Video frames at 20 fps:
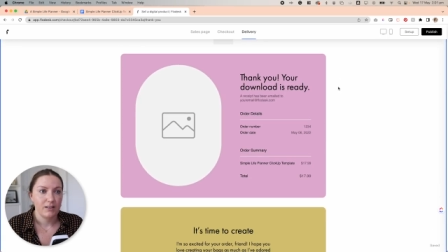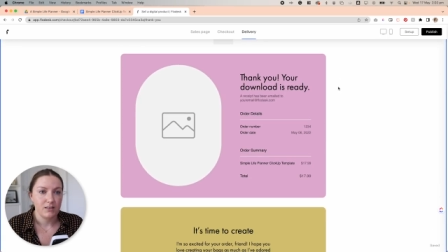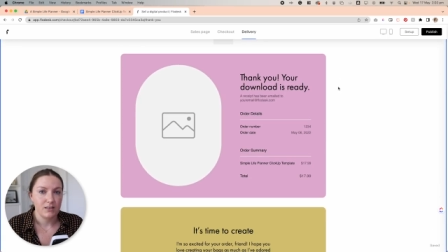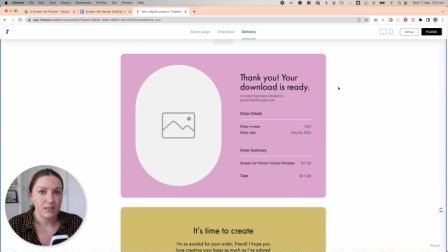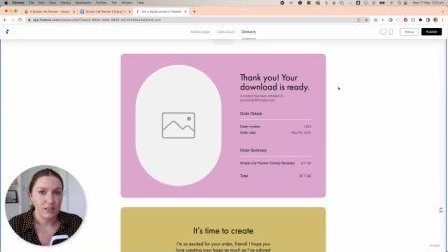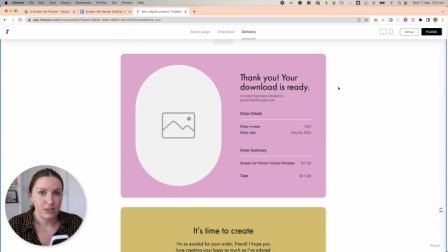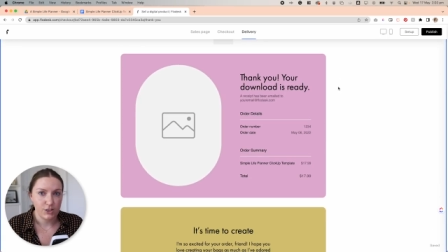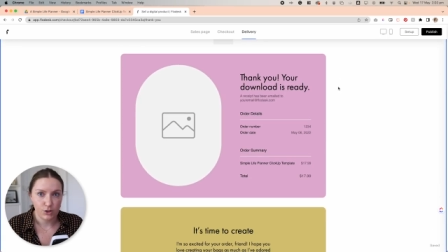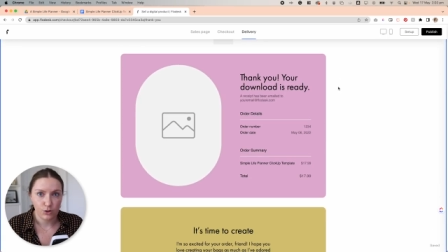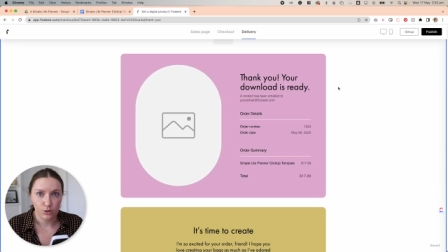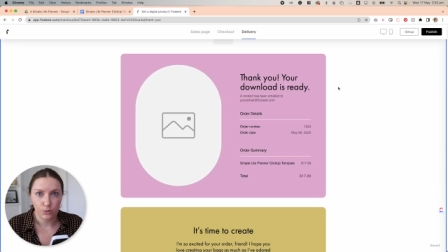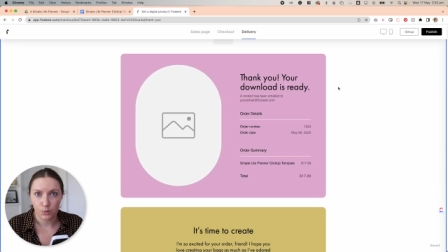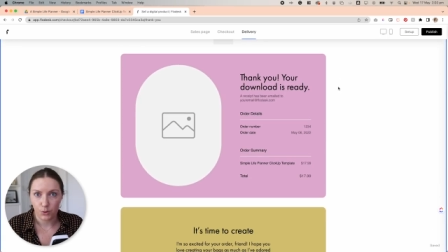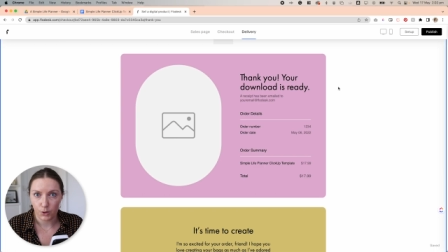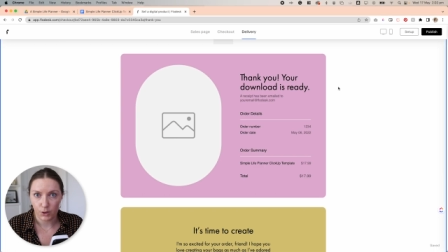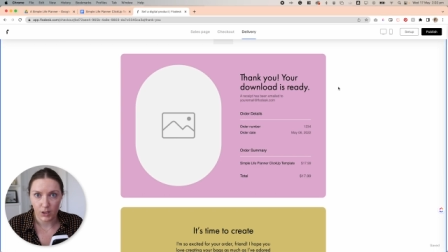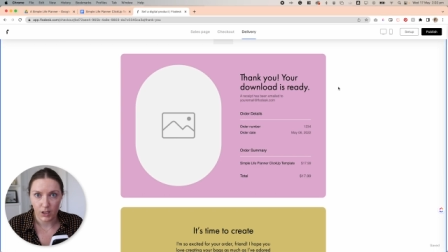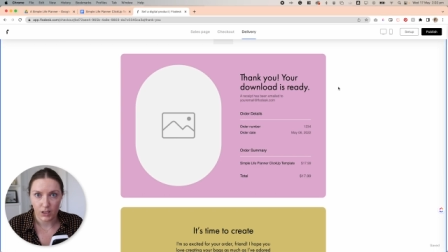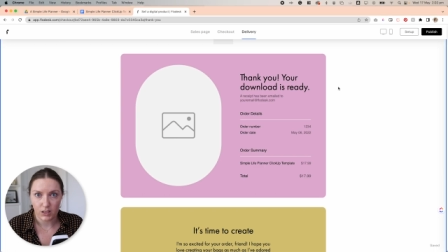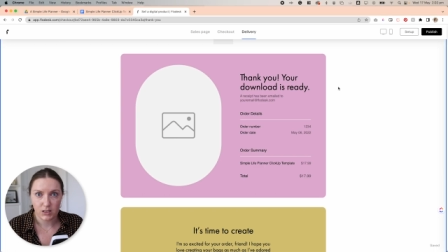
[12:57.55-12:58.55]
digital
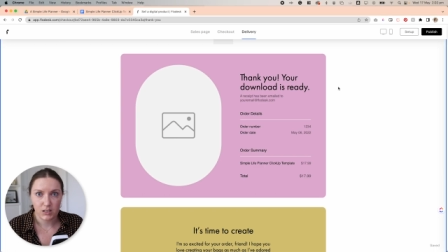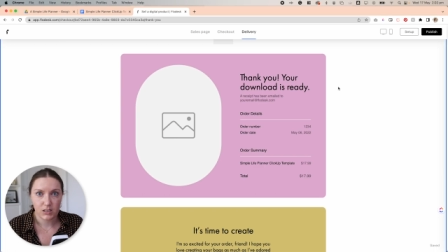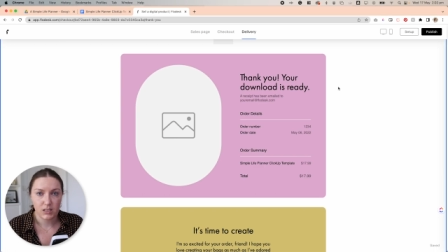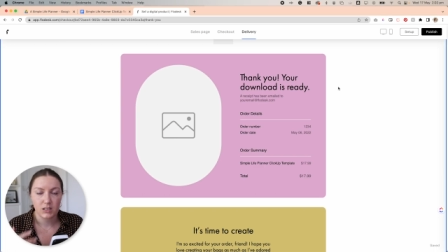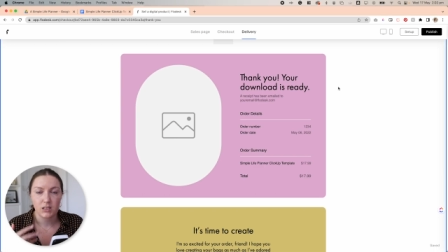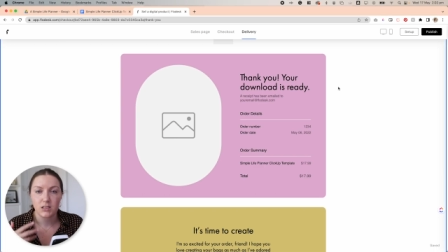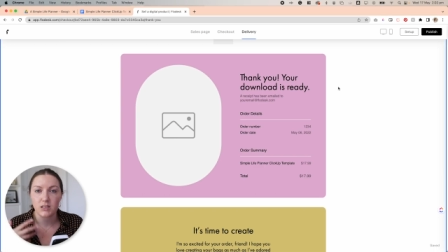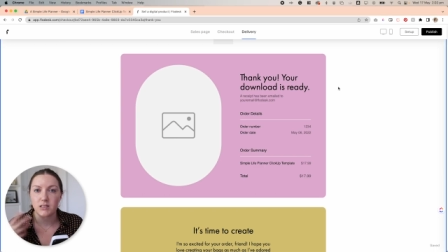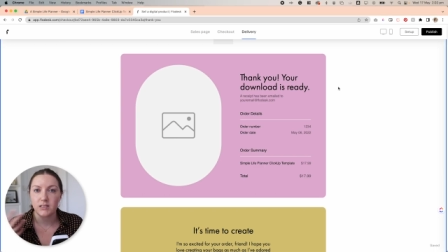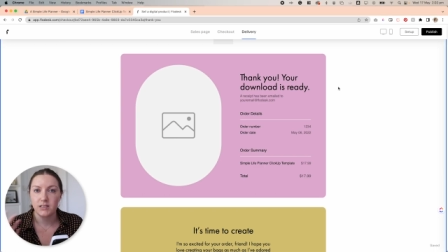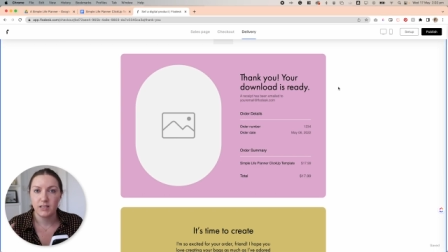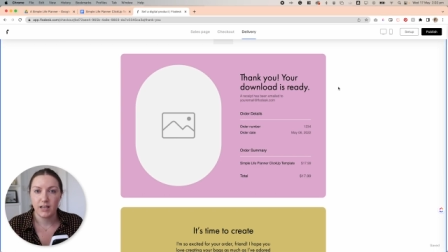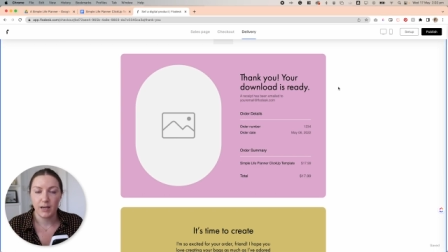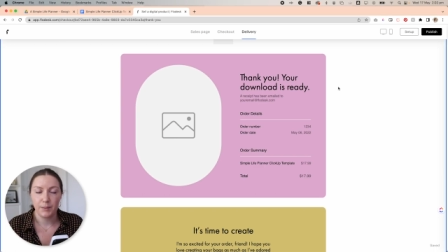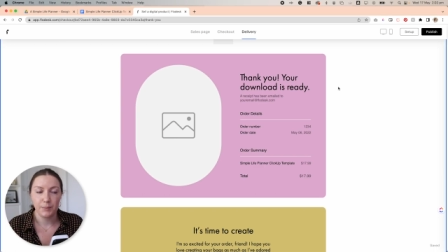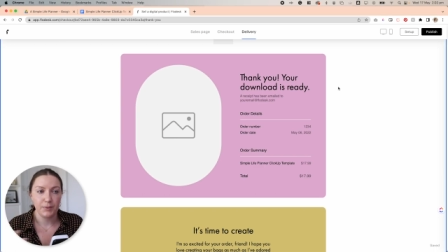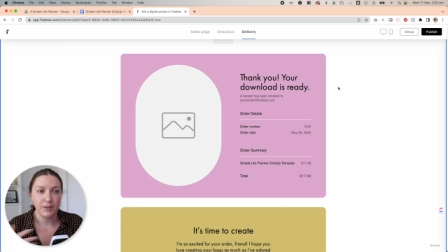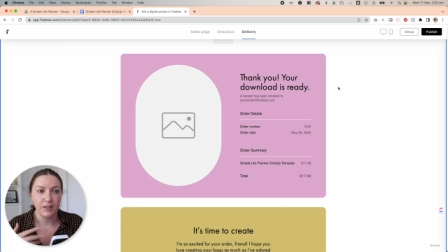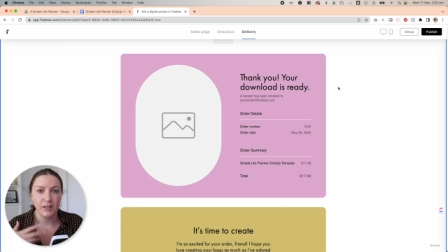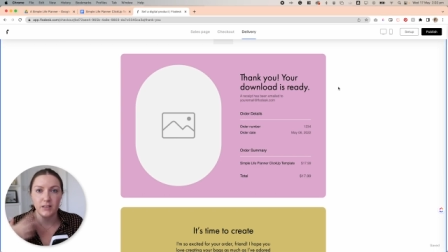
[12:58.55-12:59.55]
product
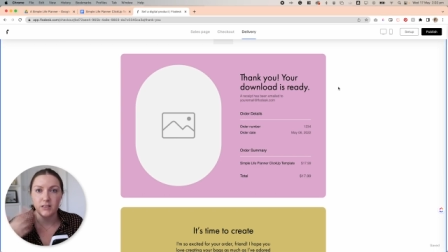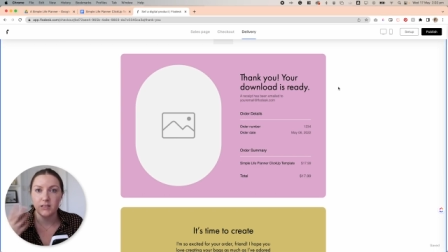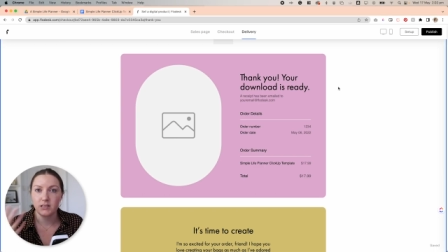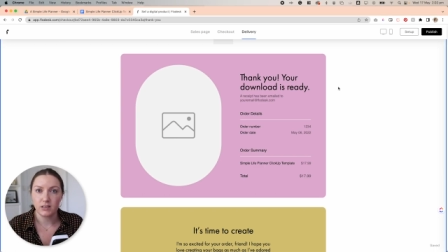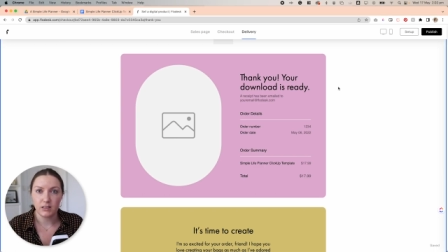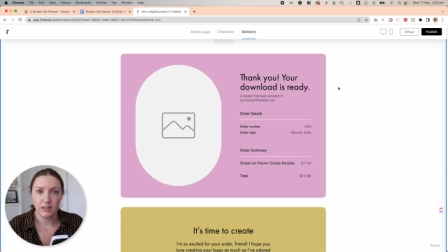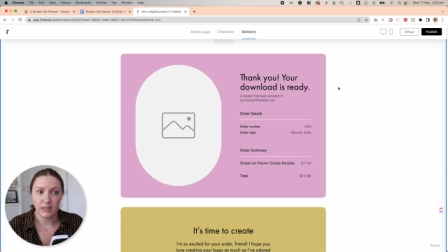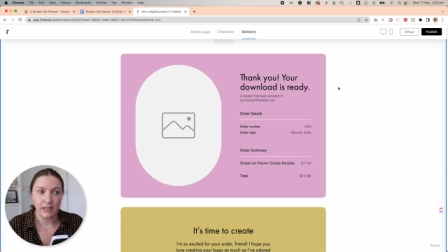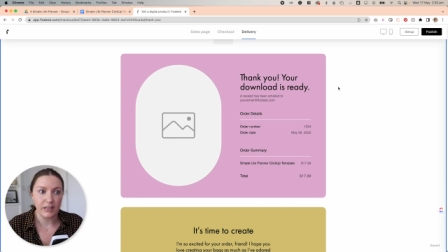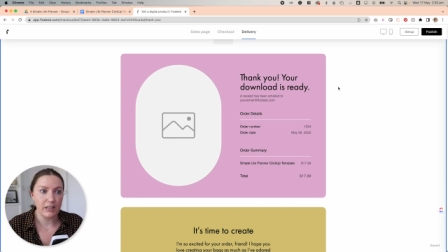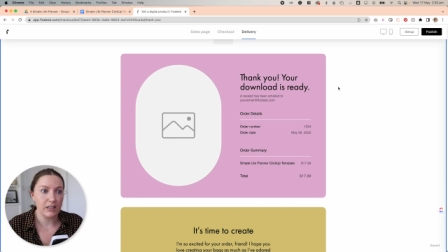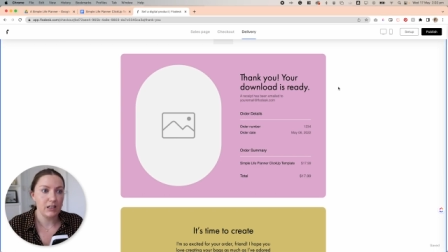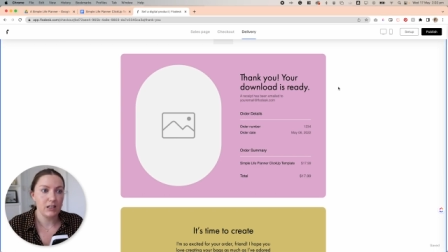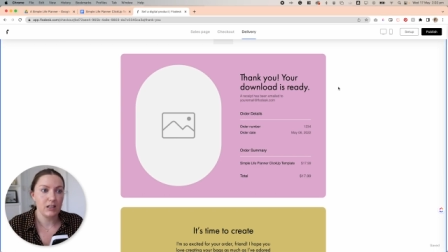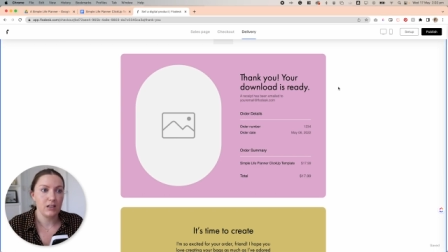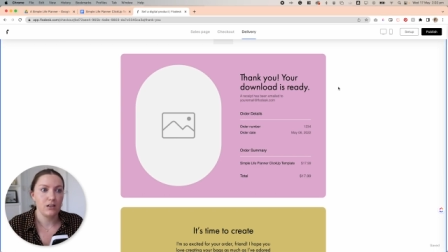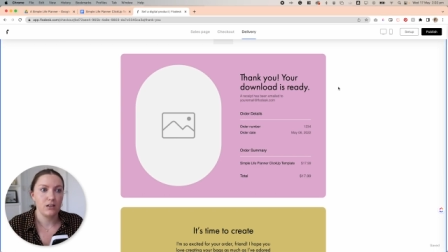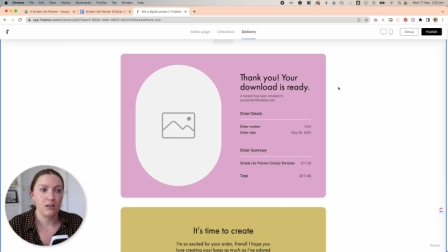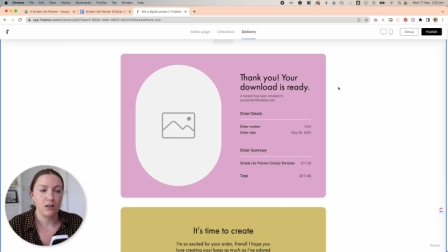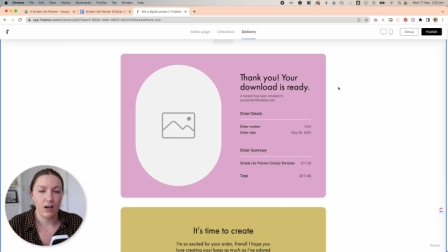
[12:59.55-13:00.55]
template
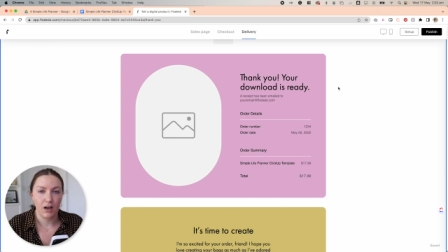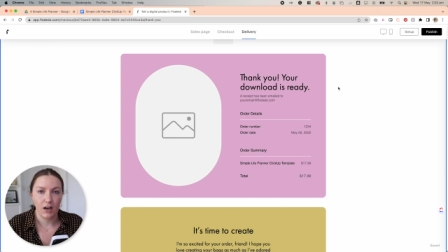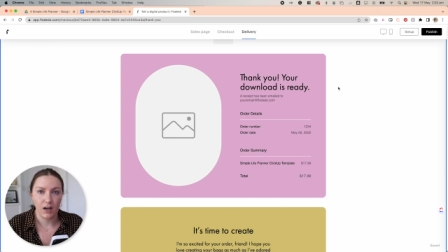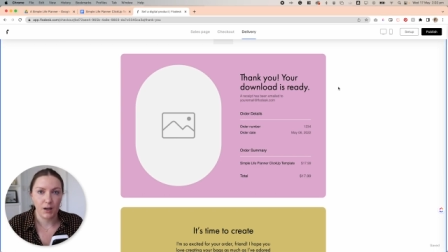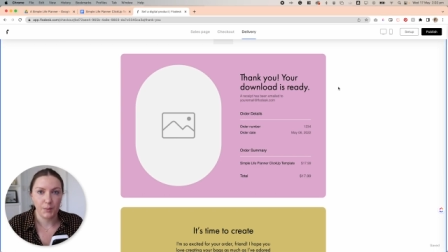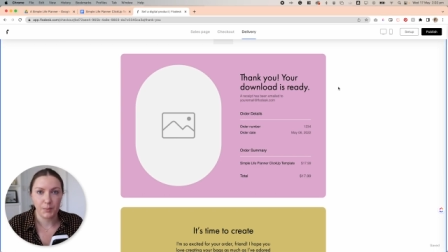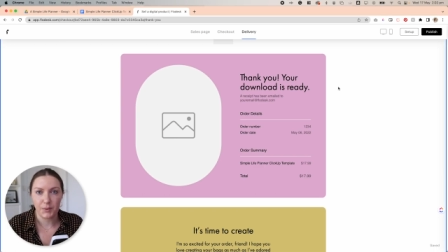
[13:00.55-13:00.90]
link uh,